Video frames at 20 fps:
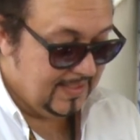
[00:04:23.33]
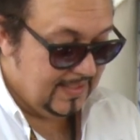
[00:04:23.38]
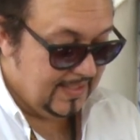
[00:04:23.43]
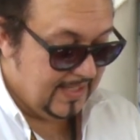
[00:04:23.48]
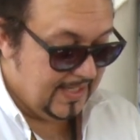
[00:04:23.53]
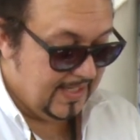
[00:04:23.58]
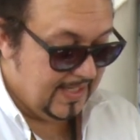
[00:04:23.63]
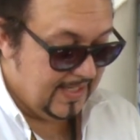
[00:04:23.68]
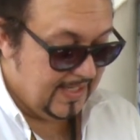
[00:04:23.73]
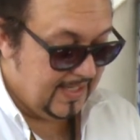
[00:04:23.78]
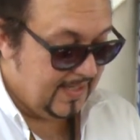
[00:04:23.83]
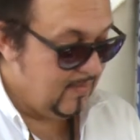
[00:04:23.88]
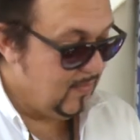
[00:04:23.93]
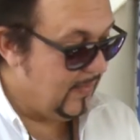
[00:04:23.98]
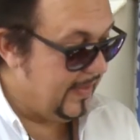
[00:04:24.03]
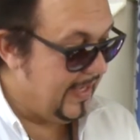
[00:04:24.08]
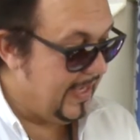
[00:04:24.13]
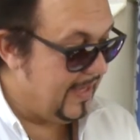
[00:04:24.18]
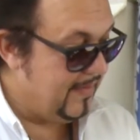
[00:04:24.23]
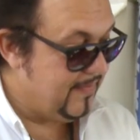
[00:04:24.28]
uh,
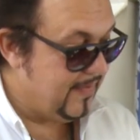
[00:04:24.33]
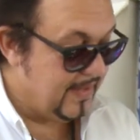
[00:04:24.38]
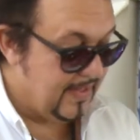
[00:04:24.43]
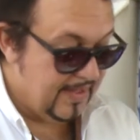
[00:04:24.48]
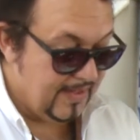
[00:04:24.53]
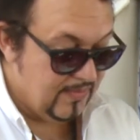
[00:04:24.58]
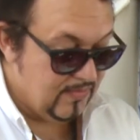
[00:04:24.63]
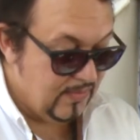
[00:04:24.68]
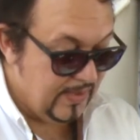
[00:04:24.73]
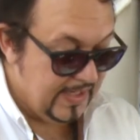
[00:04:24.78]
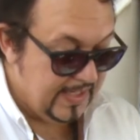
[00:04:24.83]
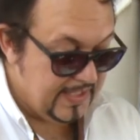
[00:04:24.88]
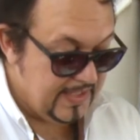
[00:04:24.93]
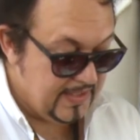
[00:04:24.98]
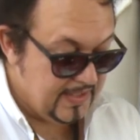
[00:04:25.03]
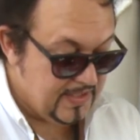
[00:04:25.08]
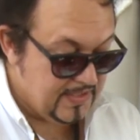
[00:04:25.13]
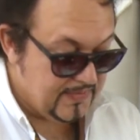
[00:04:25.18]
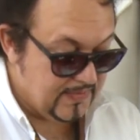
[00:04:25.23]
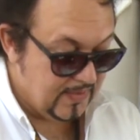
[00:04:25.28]
we have a, a really
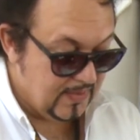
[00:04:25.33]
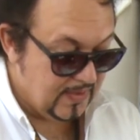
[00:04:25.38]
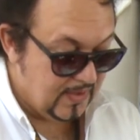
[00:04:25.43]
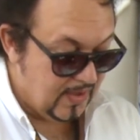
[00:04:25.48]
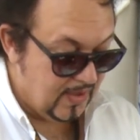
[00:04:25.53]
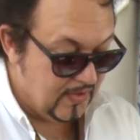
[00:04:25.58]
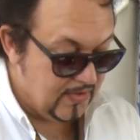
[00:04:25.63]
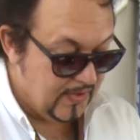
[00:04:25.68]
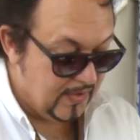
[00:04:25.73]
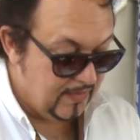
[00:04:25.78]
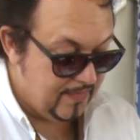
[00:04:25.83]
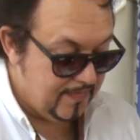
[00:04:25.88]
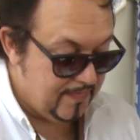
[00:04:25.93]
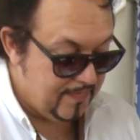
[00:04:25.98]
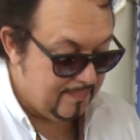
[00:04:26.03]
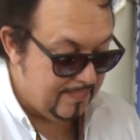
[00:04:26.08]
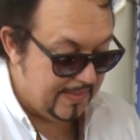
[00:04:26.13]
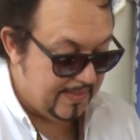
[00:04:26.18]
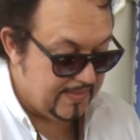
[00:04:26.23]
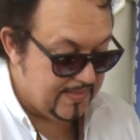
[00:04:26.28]
useful
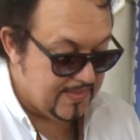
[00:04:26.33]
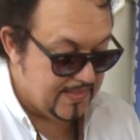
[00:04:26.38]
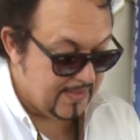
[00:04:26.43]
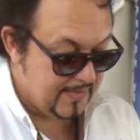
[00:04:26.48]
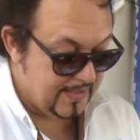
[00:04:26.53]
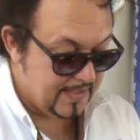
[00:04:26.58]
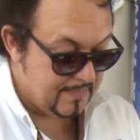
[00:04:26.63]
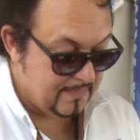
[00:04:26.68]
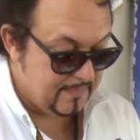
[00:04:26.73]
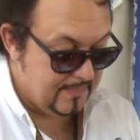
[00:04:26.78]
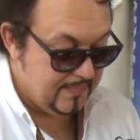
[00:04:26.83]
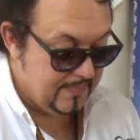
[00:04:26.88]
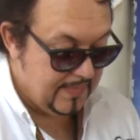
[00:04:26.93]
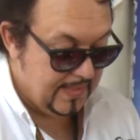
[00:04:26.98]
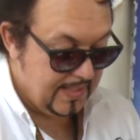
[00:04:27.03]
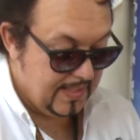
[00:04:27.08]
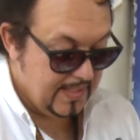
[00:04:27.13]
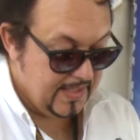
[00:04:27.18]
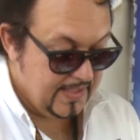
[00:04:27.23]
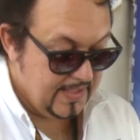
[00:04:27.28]
on-off button so I can
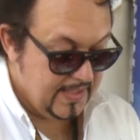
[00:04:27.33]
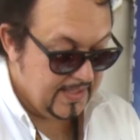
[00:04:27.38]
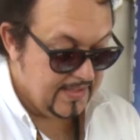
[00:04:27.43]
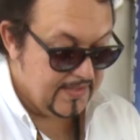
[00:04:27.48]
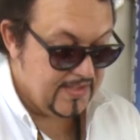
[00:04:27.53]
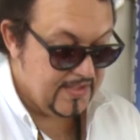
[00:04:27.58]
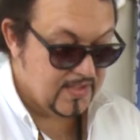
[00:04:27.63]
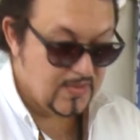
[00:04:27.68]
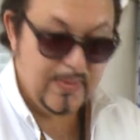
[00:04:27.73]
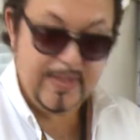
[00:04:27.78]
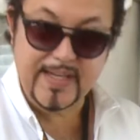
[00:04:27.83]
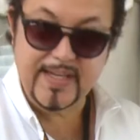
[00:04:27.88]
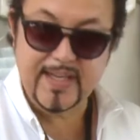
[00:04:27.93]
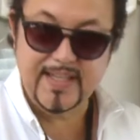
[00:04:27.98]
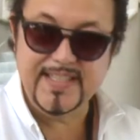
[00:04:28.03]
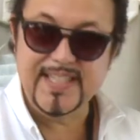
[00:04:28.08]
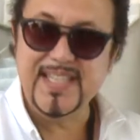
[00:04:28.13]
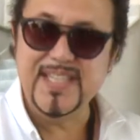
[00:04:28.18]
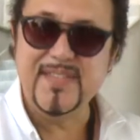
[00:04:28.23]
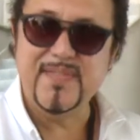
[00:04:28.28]
you know, just quickly
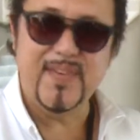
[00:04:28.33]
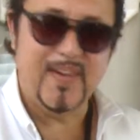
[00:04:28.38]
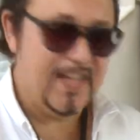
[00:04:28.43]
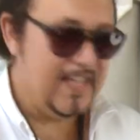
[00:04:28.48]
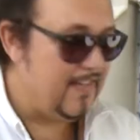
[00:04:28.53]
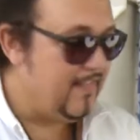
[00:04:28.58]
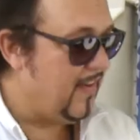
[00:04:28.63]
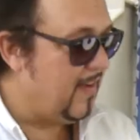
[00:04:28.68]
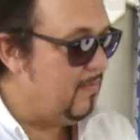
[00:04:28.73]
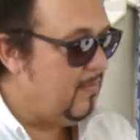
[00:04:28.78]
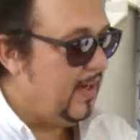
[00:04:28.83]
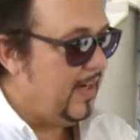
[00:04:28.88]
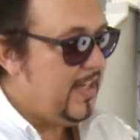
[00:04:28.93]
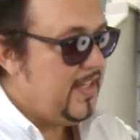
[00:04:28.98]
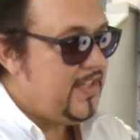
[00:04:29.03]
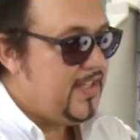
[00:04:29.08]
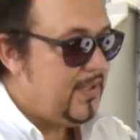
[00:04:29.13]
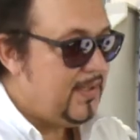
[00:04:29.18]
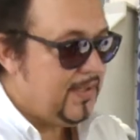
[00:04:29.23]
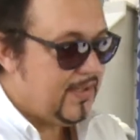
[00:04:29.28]
identify. And if I'm
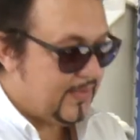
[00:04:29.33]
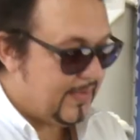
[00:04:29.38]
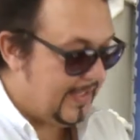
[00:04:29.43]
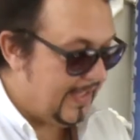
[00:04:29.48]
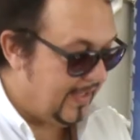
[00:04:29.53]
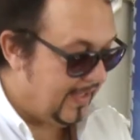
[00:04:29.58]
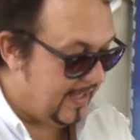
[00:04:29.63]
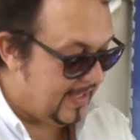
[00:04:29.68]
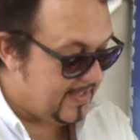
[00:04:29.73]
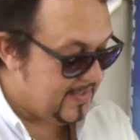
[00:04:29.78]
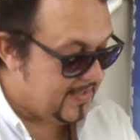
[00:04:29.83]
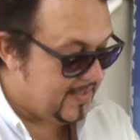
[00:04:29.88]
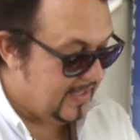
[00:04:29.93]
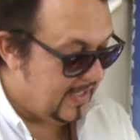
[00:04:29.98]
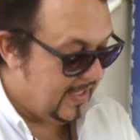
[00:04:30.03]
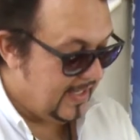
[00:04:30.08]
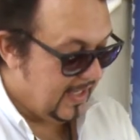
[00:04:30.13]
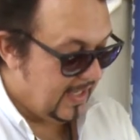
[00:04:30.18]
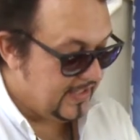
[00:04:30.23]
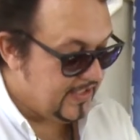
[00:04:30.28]
running two or three lights,
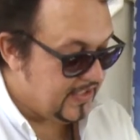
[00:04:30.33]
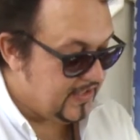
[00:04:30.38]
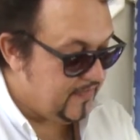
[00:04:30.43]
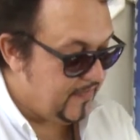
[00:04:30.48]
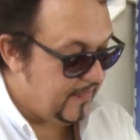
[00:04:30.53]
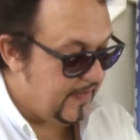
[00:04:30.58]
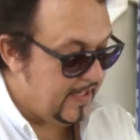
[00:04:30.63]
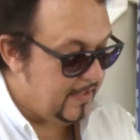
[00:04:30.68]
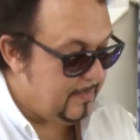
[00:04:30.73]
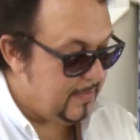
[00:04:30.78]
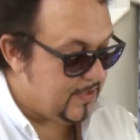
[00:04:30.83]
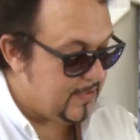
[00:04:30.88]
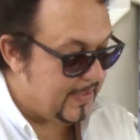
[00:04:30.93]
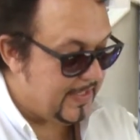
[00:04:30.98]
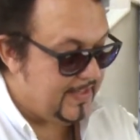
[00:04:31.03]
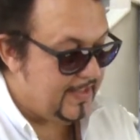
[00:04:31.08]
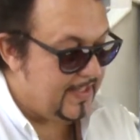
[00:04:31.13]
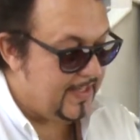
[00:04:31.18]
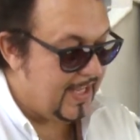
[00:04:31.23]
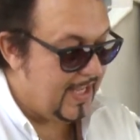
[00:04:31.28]
I just flick
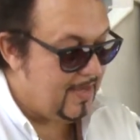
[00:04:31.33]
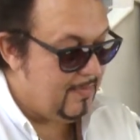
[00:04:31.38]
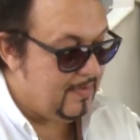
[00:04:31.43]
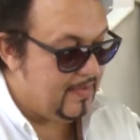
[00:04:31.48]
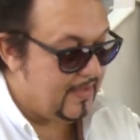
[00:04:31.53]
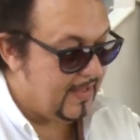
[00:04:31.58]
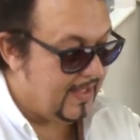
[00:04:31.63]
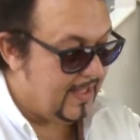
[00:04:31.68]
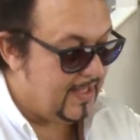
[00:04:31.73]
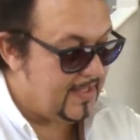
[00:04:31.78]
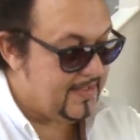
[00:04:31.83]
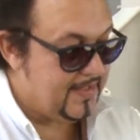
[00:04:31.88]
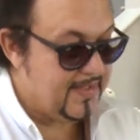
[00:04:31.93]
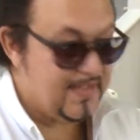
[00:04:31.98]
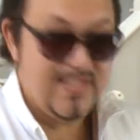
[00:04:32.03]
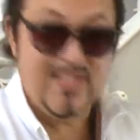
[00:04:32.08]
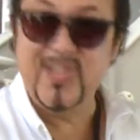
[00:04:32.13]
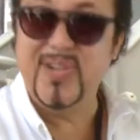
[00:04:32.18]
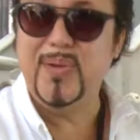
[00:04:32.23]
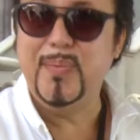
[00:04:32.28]
between the name of the light at the
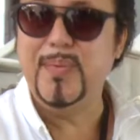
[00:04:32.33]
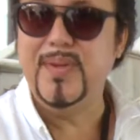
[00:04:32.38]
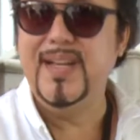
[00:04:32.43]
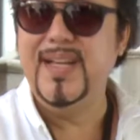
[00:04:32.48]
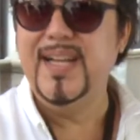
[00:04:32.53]
top